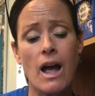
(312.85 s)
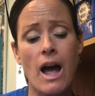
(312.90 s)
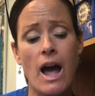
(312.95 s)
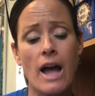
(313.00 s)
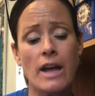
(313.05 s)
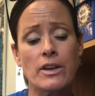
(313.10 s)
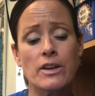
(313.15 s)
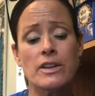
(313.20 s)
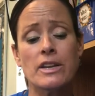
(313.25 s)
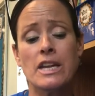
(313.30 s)

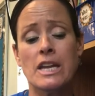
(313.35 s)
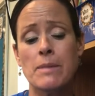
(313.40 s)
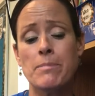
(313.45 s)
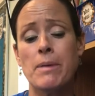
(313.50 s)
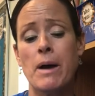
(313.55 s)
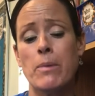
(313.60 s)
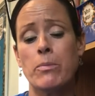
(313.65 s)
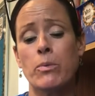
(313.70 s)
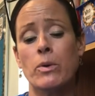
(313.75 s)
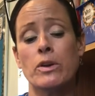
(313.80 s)
I could keep
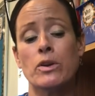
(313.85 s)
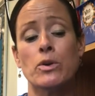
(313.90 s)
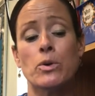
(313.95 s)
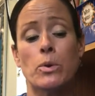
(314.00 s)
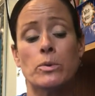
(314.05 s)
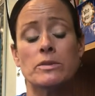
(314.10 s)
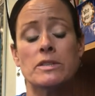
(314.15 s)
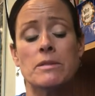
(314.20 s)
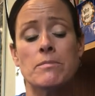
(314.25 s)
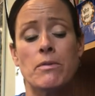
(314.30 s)
up when
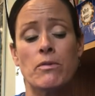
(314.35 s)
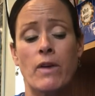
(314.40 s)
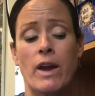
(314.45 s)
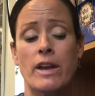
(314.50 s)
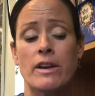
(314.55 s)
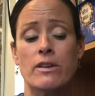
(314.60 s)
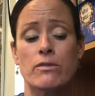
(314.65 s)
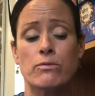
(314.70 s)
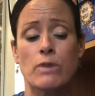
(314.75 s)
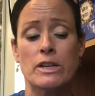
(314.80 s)
Golden
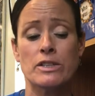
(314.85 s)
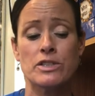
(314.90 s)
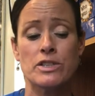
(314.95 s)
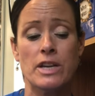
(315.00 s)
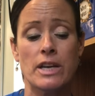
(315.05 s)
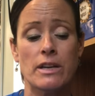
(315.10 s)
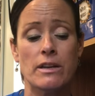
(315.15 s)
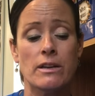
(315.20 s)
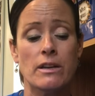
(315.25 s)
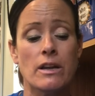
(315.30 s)
Miranda rushed
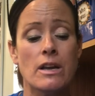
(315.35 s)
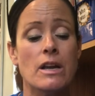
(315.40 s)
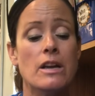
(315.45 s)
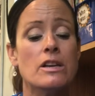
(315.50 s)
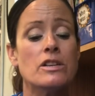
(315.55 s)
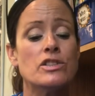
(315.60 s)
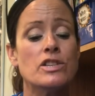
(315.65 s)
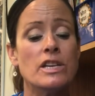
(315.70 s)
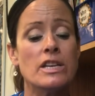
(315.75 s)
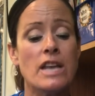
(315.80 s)
in.
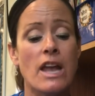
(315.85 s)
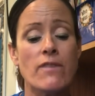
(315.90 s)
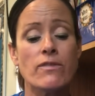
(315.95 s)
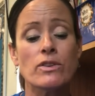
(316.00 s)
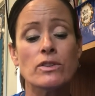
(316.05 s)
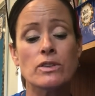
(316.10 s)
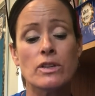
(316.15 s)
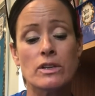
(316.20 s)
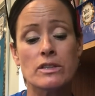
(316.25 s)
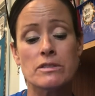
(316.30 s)
She
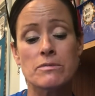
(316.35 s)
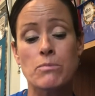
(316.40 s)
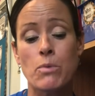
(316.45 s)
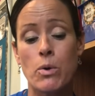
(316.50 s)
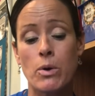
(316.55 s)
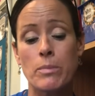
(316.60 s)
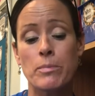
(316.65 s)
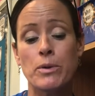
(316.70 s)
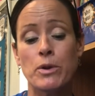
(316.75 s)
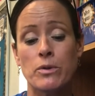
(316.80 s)
never looked
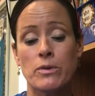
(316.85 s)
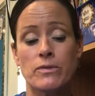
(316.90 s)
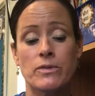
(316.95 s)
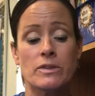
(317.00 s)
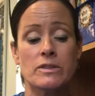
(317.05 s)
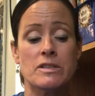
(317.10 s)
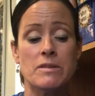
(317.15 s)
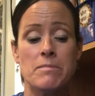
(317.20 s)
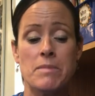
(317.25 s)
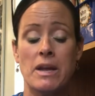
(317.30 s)
more
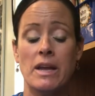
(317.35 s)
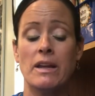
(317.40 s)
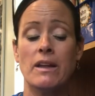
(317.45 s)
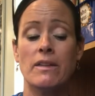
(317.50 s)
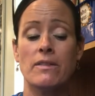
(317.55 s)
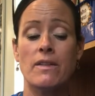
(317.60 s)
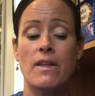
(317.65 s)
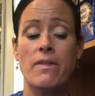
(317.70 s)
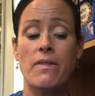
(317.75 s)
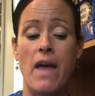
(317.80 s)
beautiful to me
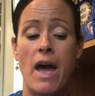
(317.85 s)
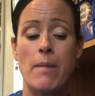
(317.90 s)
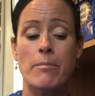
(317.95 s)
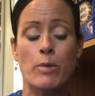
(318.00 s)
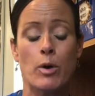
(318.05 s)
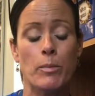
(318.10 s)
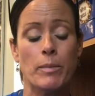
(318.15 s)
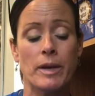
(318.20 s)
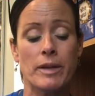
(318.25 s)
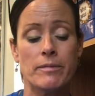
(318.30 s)
than that
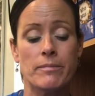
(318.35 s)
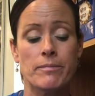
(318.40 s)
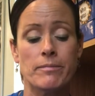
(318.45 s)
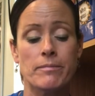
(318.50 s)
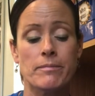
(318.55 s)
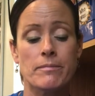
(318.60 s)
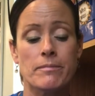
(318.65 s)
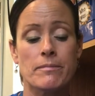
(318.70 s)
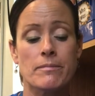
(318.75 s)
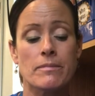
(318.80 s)
moment.
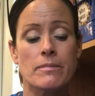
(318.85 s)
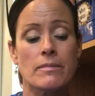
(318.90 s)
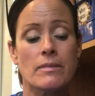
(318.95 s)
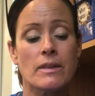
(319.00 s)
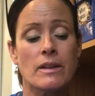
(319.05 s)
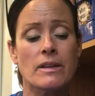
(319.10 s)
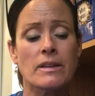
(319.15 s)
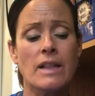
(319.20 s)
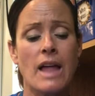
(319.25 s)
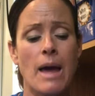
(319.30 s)

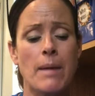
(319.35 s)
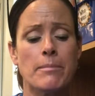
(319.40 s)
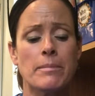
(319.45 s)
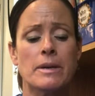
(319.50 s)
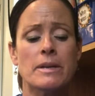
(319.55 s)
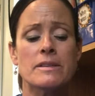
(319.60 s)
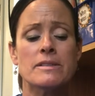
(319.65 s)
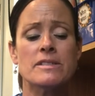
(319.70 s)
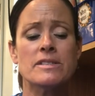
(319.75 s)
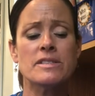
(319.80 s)
Clem,
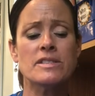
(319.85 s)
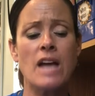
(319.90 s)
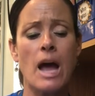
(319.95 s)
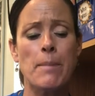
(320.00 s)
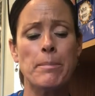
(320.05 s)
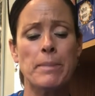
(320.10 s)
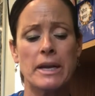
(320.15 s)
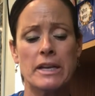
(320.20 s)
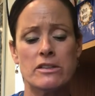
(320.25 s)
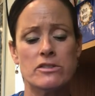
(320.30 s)

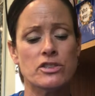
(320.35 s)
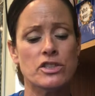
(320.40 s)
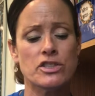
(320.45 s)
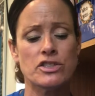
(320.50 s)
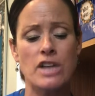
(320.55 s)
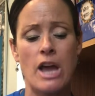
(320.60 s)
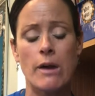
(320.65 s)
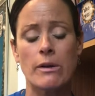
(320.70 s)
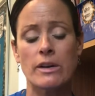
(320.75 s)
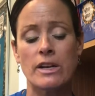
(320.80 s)
stop it, she
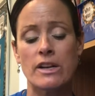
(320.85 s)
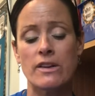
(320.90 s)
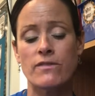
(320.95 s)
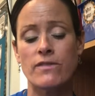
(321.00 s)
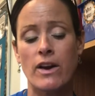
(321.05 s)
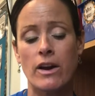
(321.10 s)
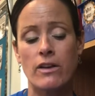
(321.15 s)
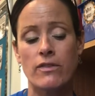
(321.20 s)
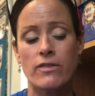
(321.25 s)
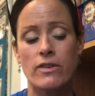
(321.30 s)
shouted in a
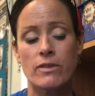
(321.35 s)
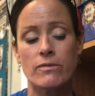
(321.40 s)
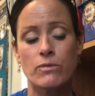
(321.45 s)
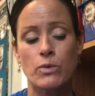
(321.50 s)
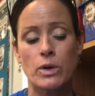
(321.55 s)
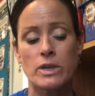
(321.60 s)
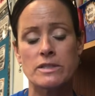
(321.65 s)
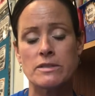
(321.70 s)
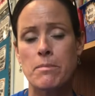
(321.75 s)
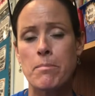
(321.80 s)
very firm
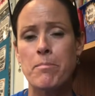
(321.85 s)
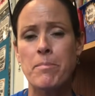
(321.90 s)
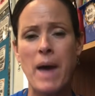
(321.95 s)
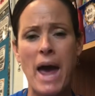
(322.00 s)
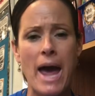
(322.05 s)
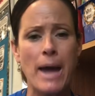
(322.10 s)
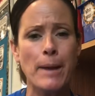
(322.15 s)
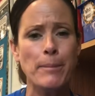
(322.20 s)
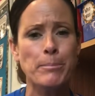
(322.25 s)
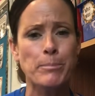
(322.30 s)
voice.
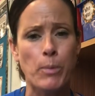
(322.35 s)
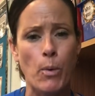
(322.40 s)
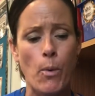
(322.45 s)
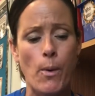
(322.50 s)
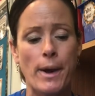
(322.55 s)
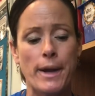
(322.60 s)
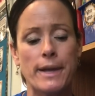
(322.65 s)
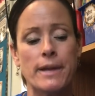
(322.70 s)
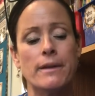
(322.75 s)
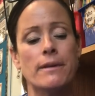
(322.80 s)
Bad
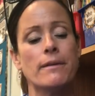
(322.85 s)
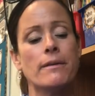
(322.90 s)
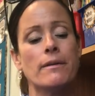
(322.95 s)
boy!